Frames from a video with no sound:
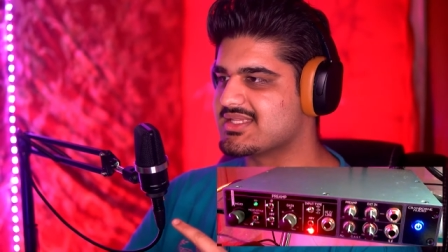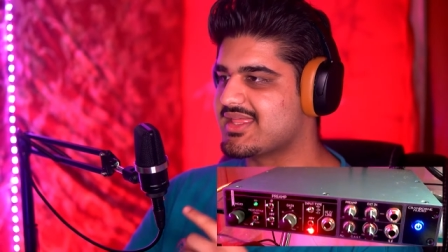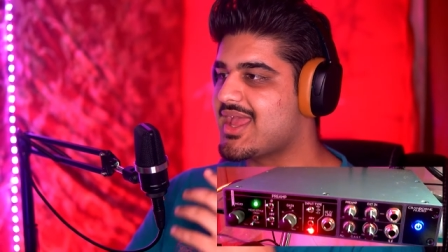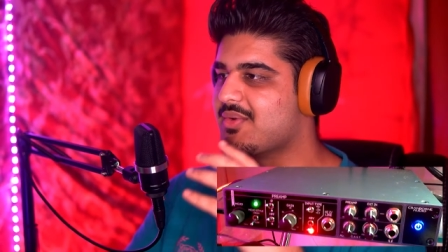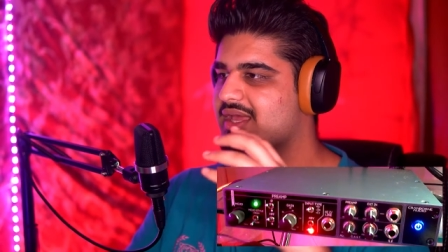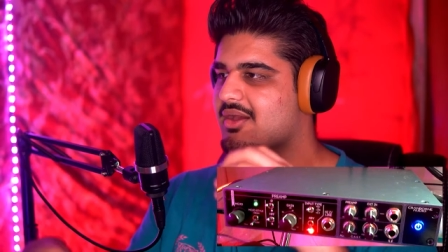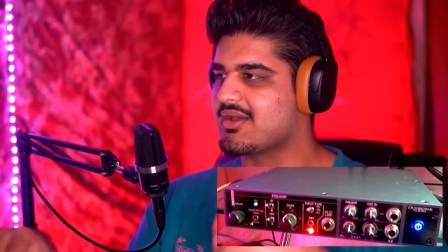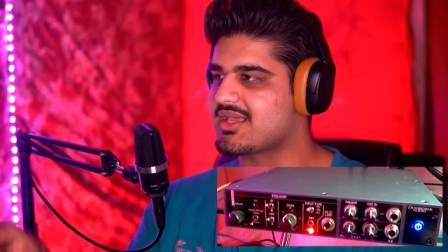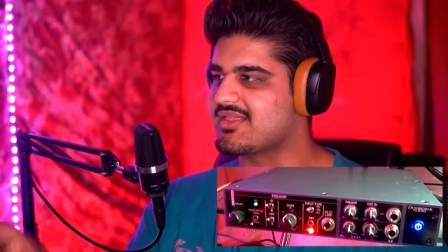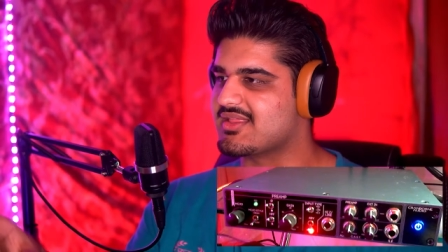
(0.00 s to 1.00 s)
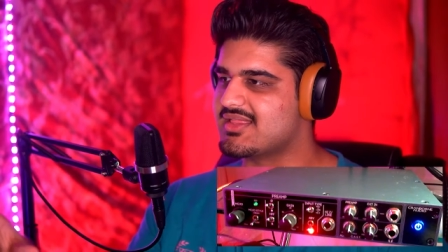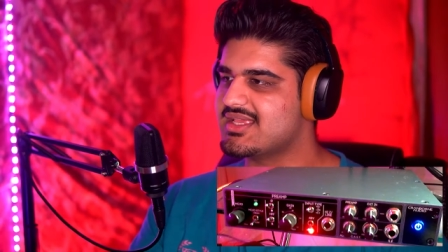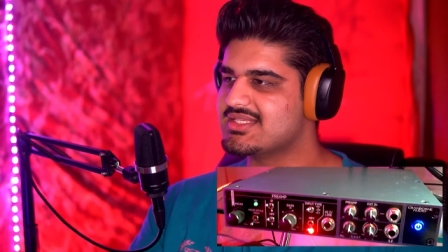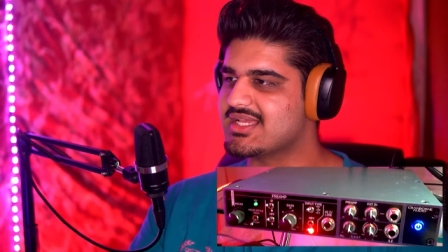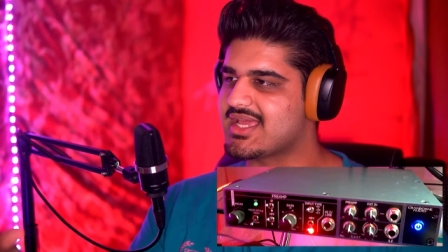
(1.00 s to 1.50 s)
There we go. Okay, I think
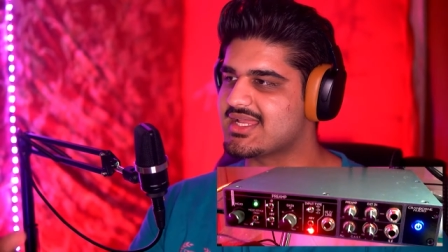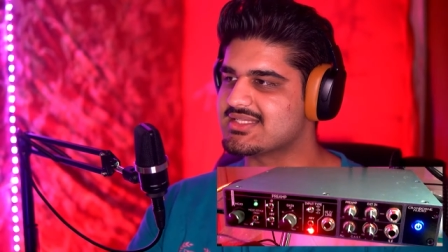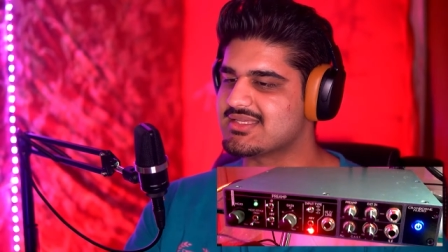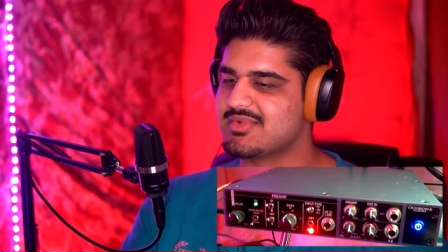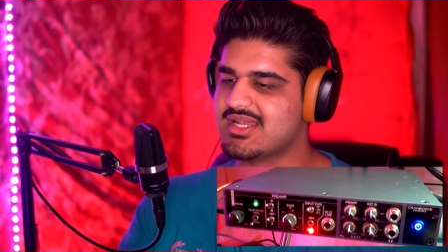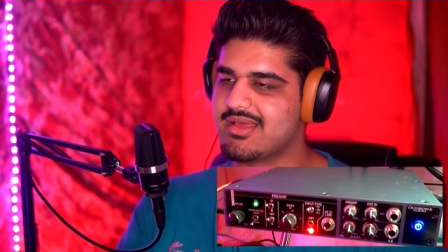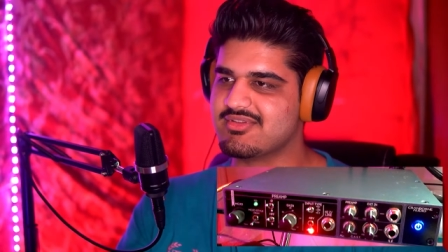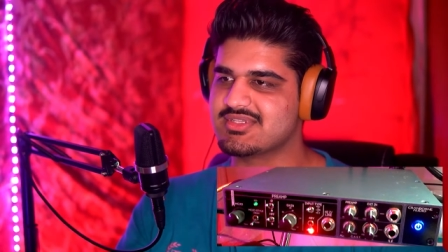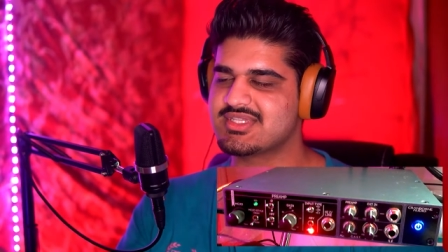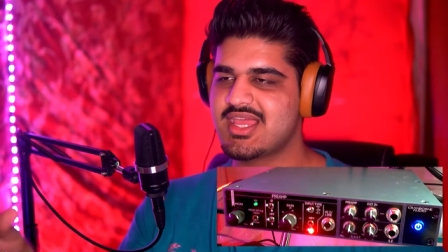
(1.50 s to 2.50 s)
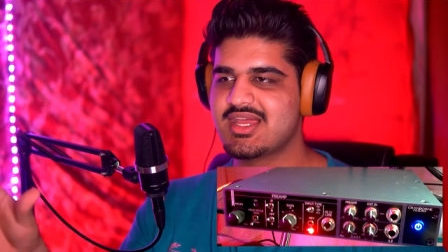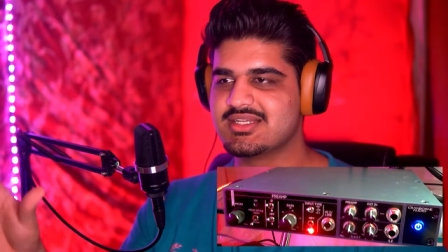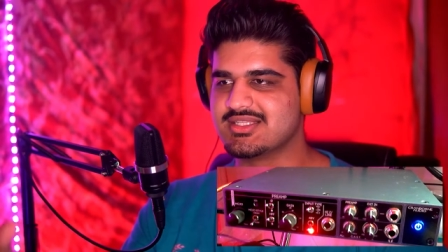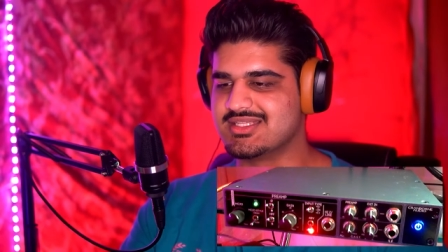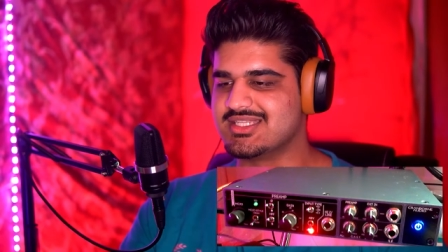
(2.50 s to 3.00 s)
these are getting similar levels
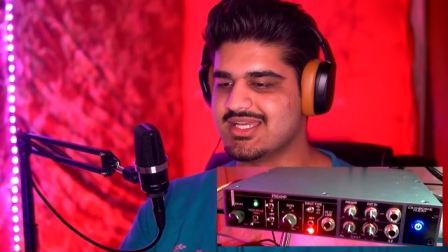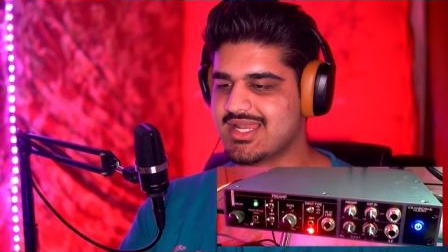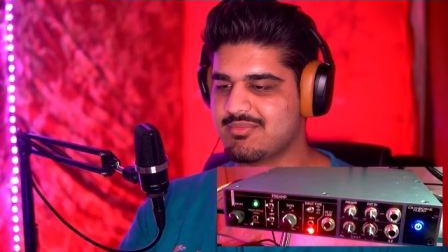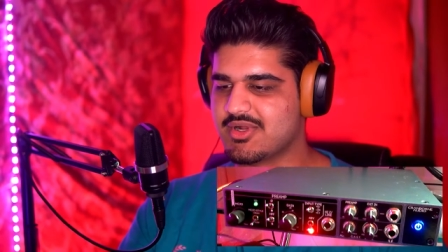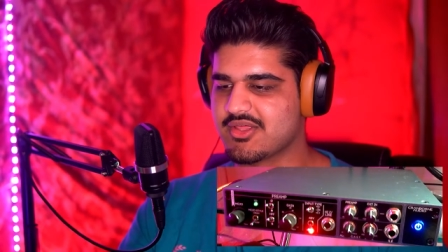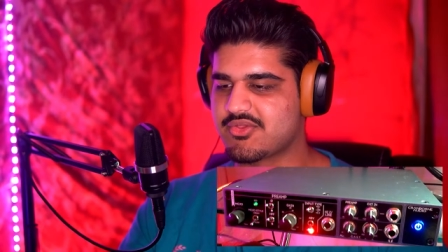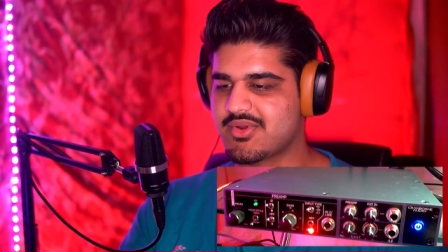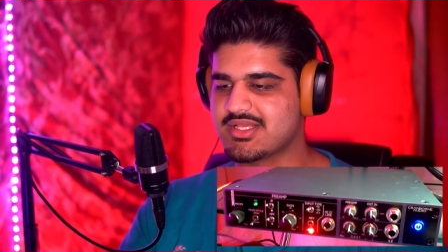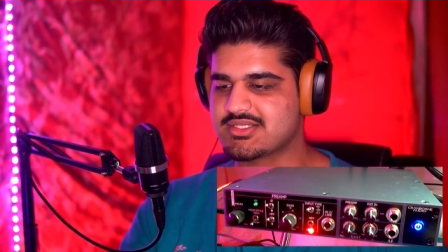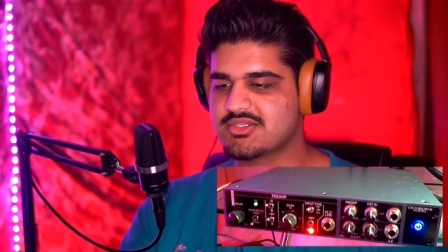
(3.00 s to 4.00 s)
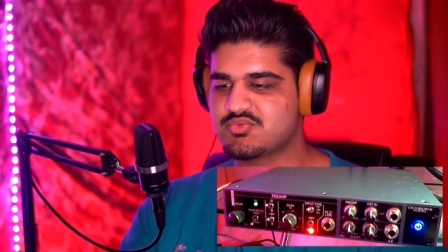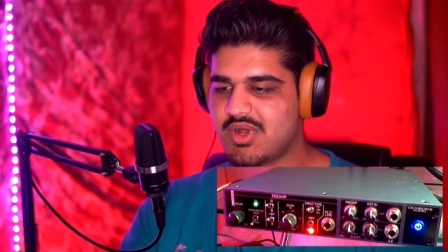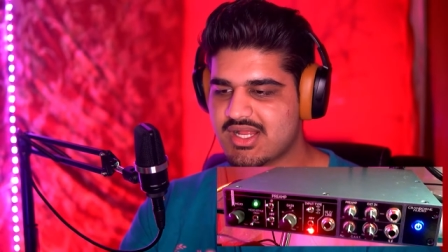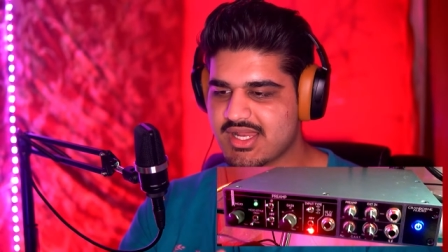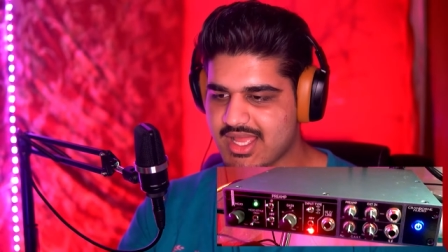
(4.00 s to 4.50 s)
to the TLM 103. So just one
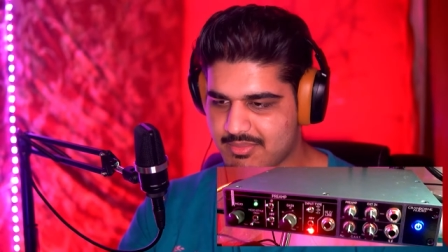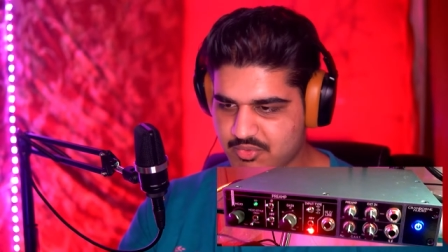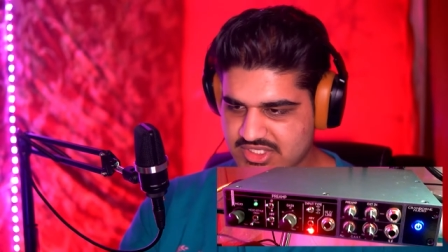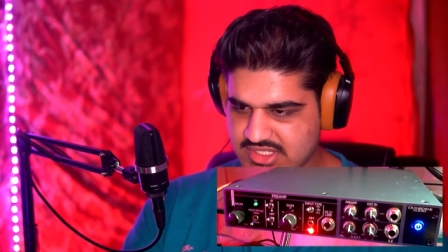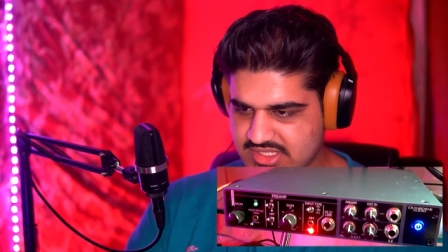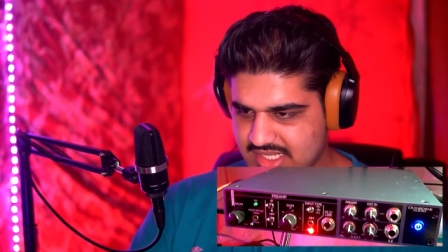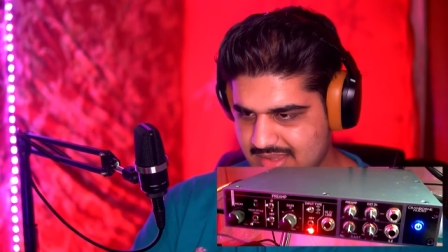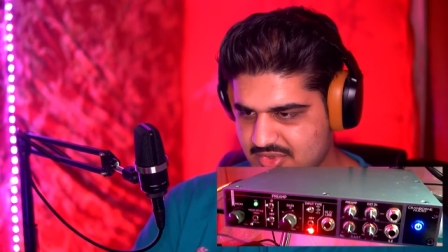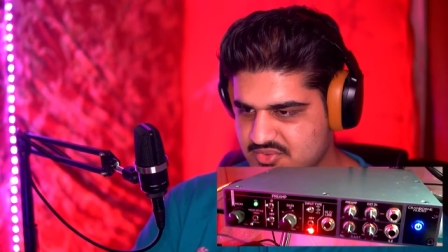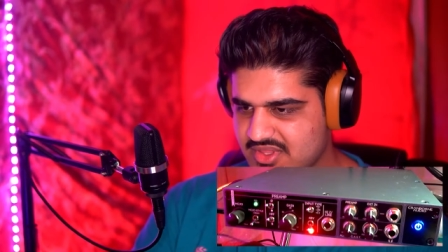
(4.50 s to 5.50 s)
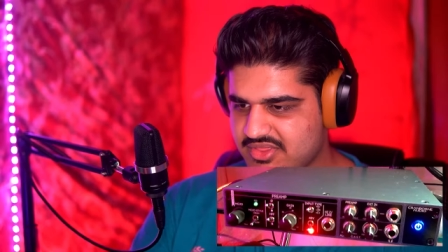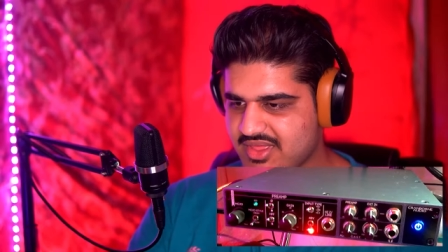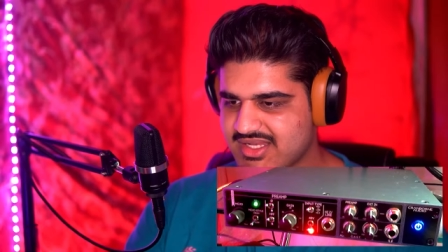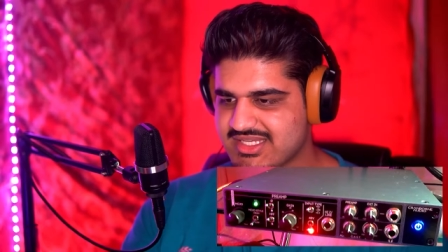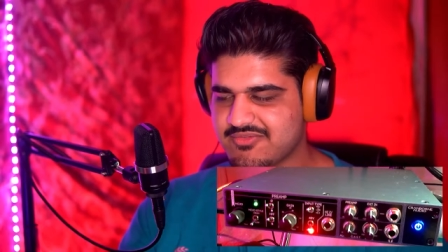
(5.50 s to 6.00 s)
click up, which is in between
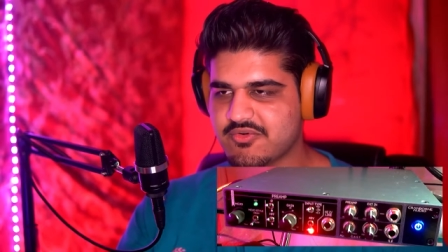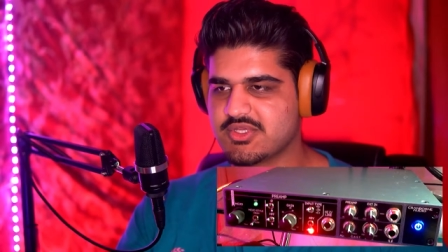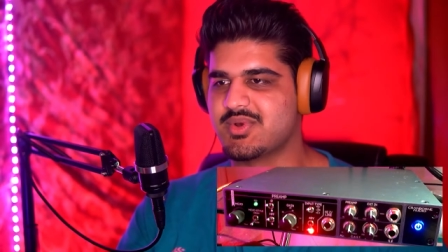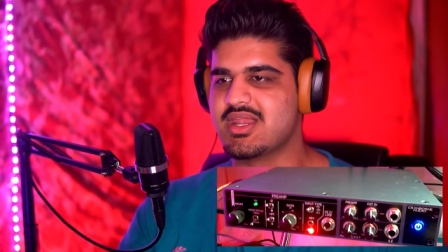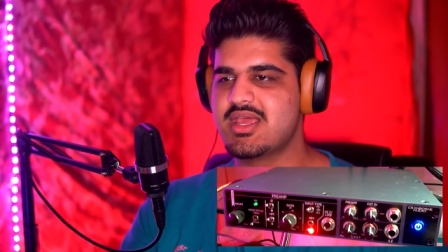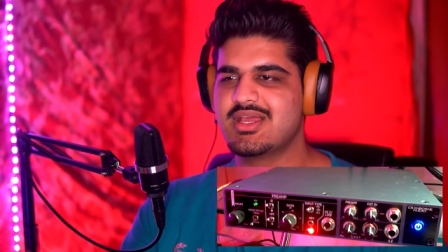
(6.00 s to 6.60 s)
30 and 41.